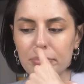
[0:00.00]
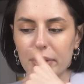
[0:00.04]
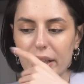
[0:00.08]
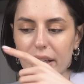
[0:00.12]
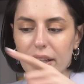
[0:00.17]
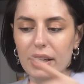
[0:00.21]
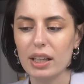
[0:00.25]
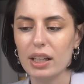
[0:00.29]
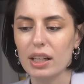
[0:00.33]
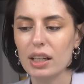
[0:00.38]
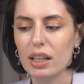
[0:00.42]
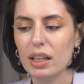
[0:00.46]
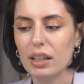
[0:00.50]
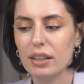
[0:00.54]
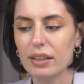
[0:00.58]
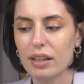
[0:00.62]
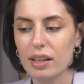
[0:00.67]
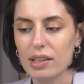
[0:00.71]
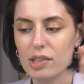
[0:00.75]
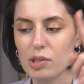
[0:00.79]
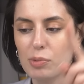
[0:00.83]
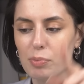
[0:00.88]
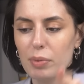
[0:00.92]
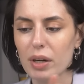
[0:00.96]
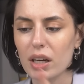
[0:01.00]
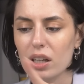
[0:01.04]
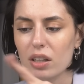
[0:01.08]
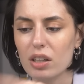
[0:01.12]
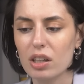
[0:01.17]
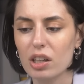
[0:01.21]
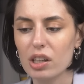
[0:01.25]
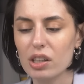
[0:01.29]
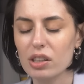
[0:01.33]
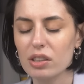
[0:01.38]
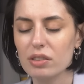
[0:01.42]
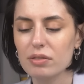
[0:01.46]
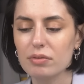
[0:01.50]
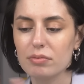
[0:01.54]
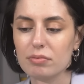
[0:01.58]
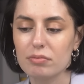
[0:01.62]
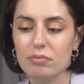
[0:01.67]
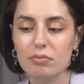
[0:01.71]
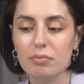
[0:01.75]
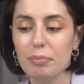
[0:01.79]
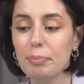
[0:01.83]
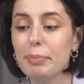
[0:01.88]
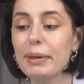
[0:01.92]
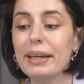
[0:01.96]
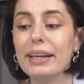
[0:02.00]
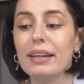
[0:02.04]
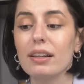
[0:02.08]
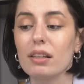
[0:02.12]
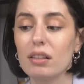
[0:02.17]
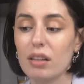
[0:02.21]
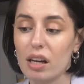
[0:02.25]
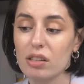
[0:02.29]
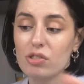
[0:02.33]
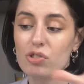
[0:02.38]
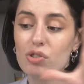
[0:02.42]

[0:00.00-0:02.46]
pretty nice pattern, being